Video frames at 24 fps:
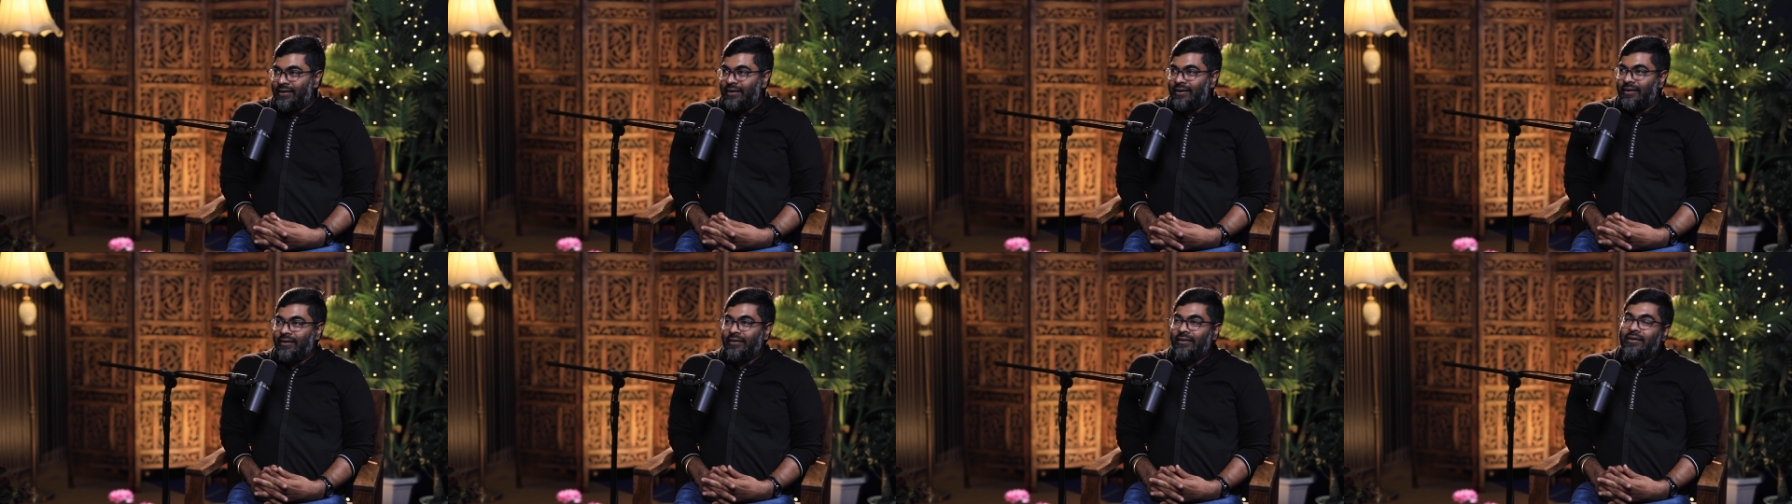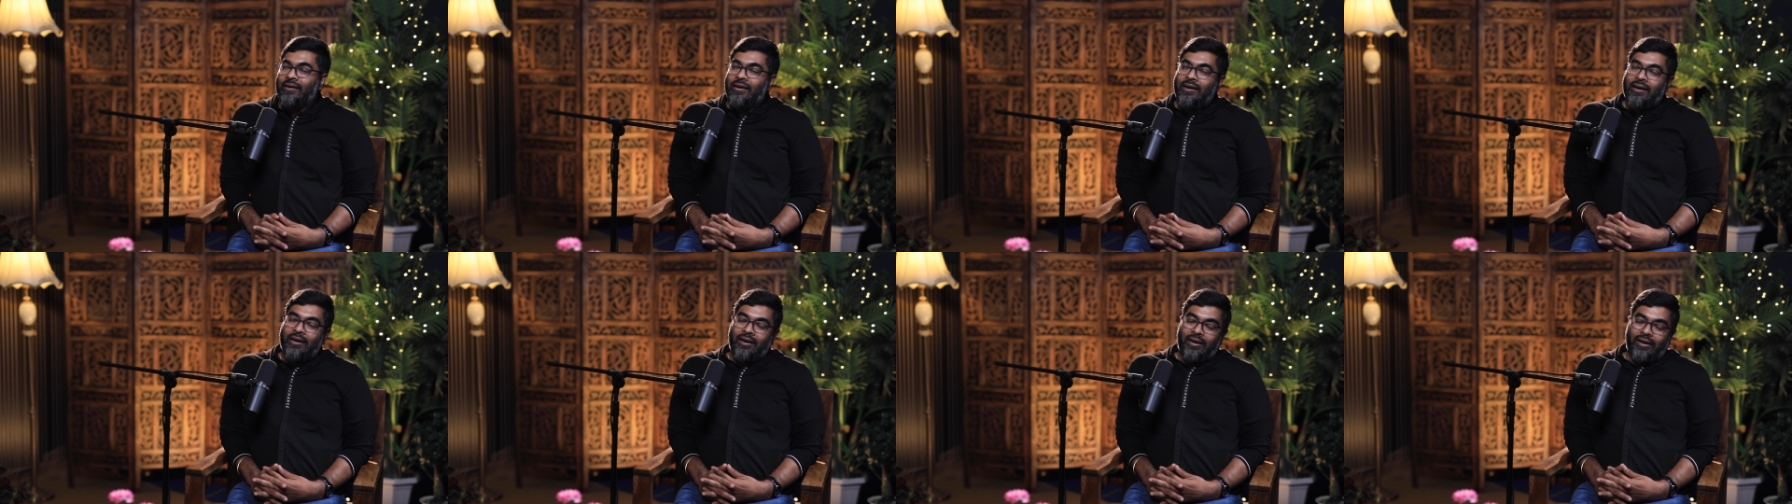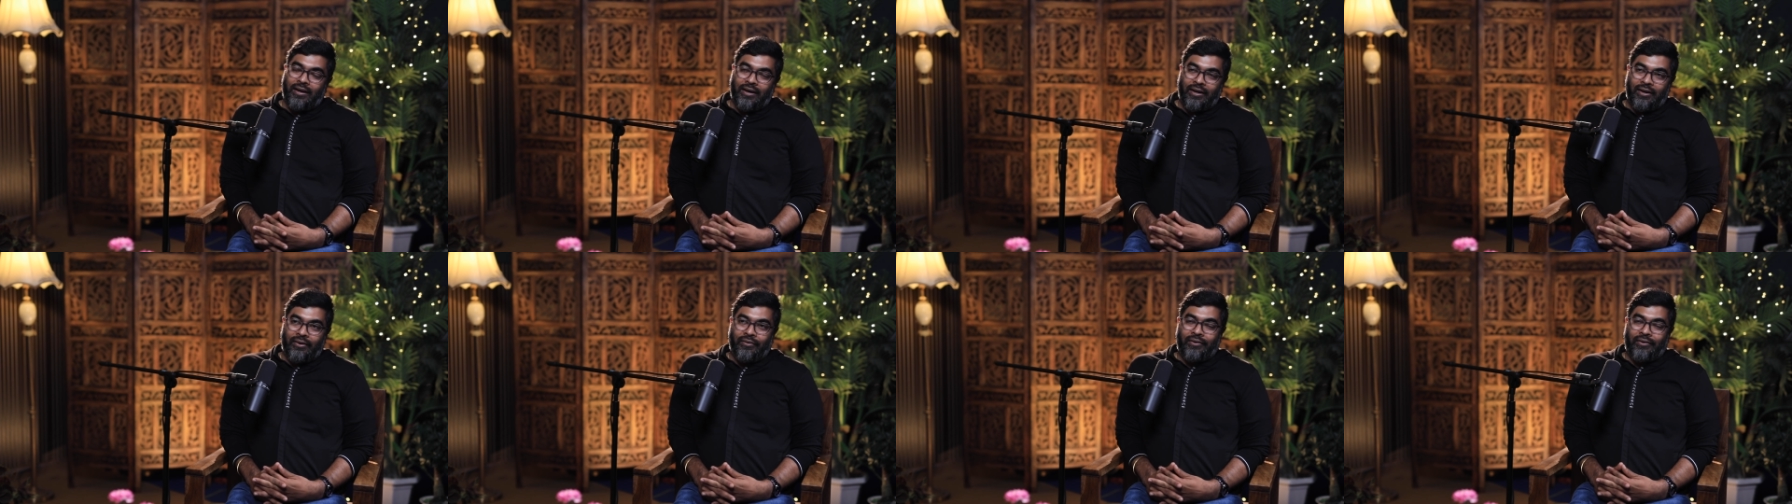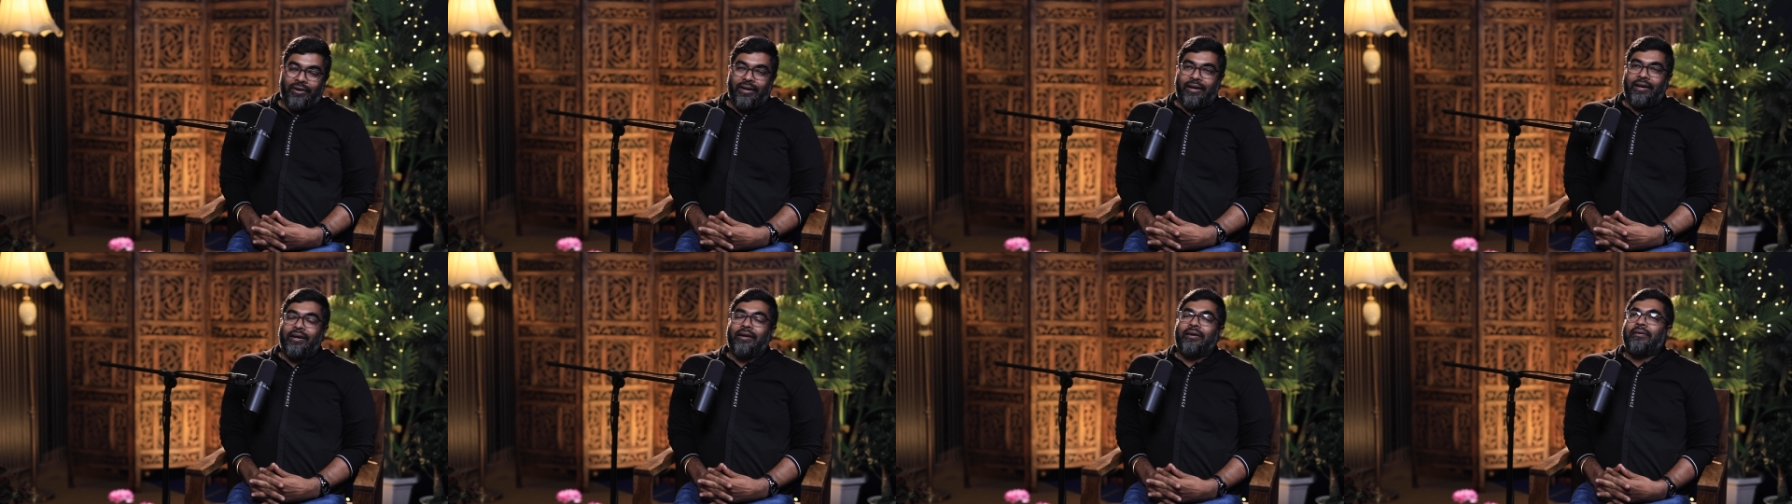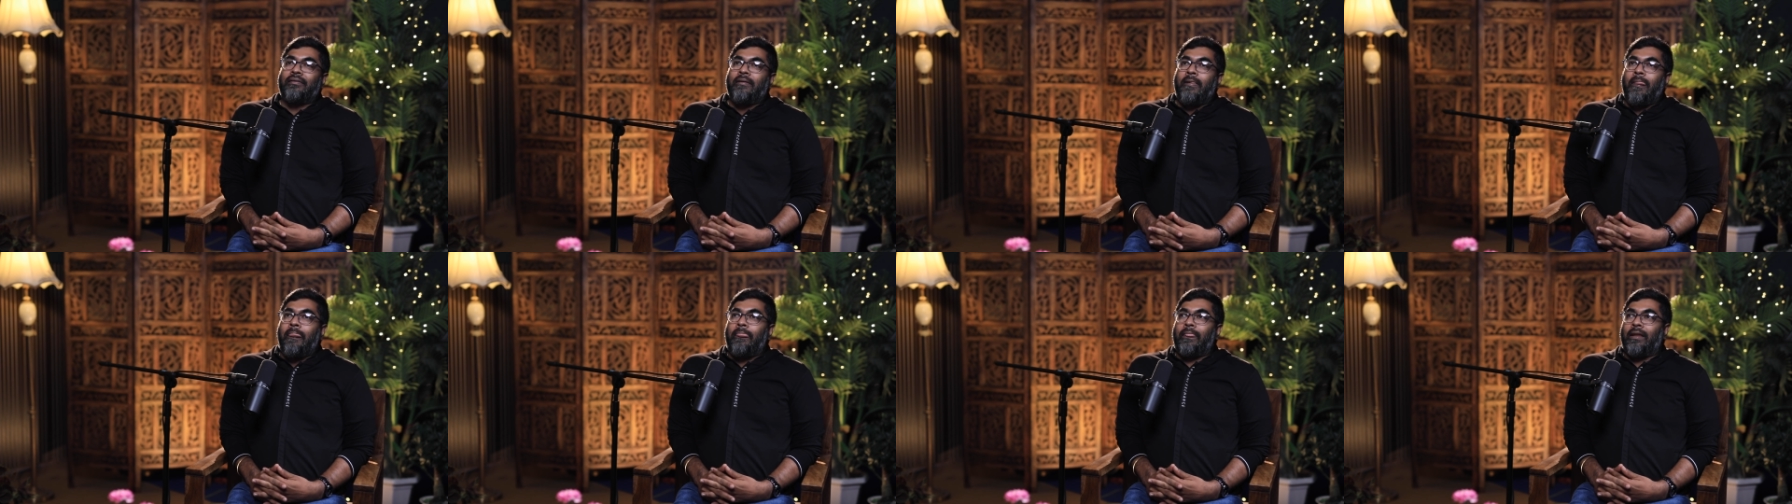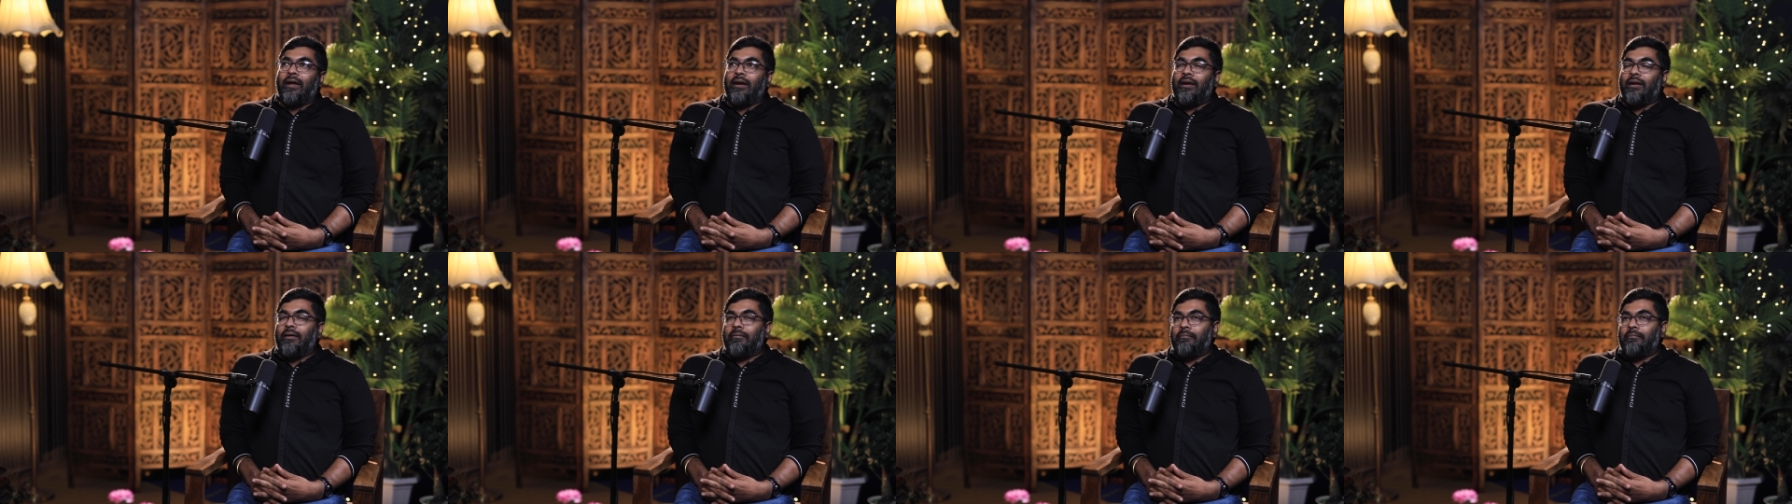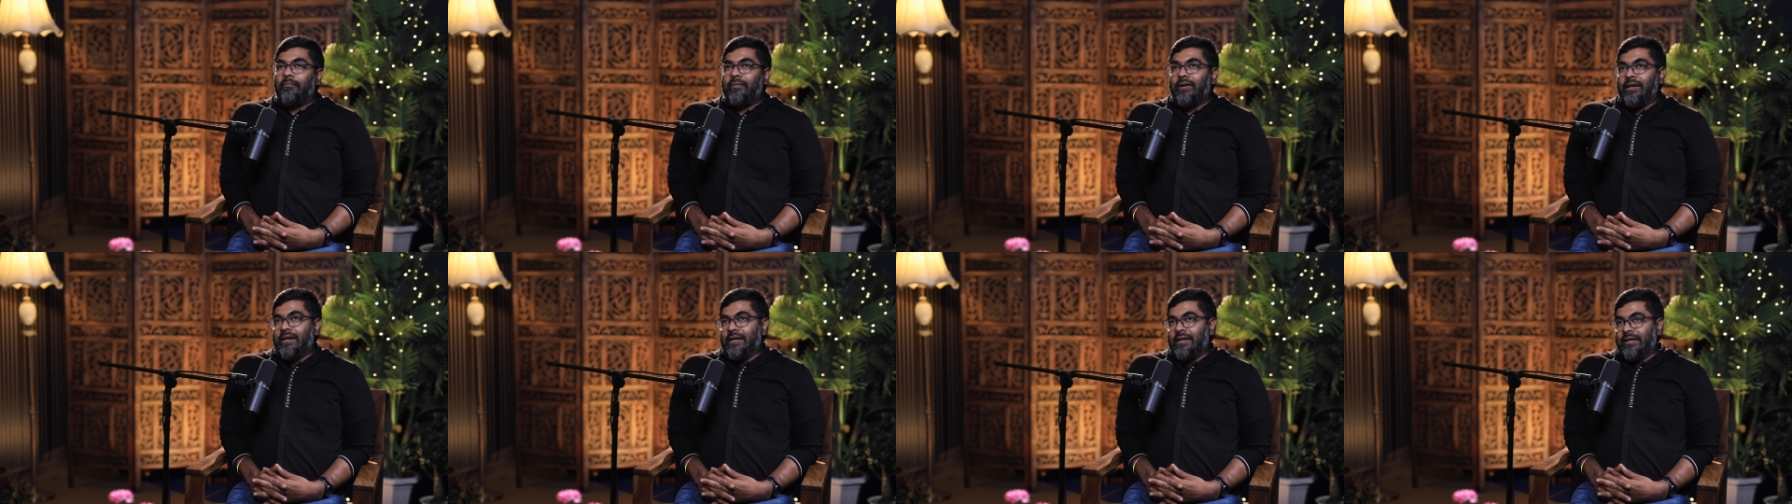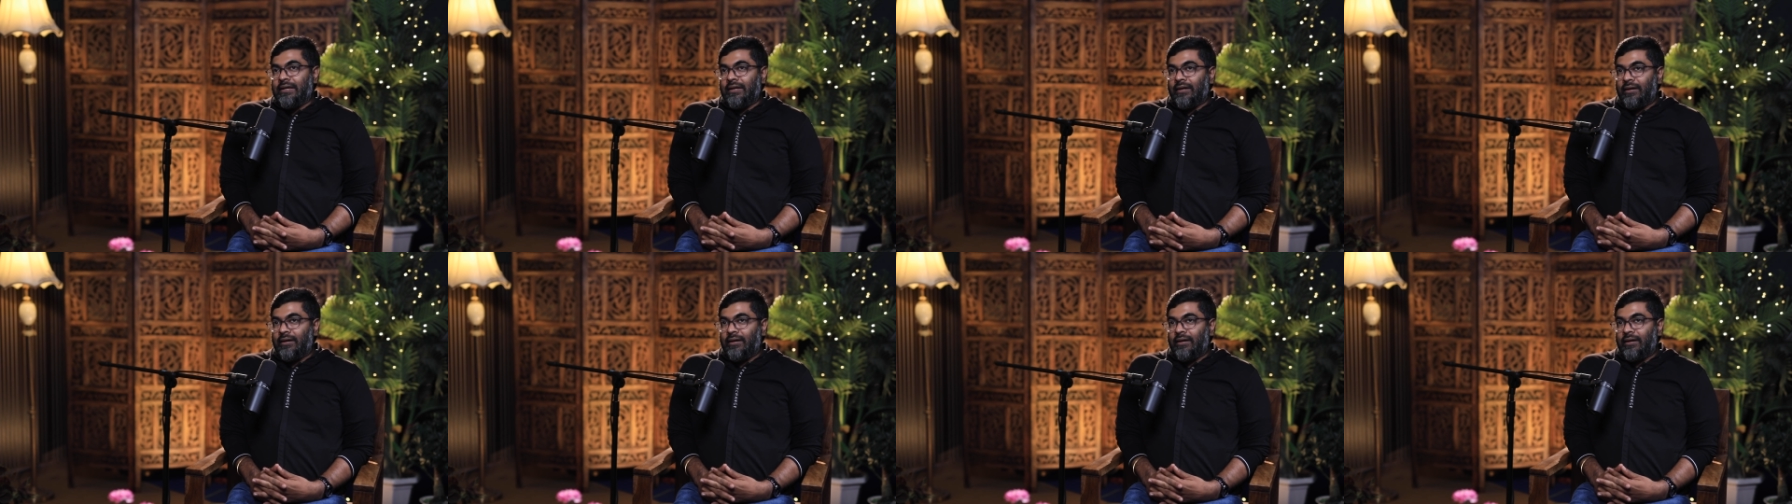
considering it and doing it.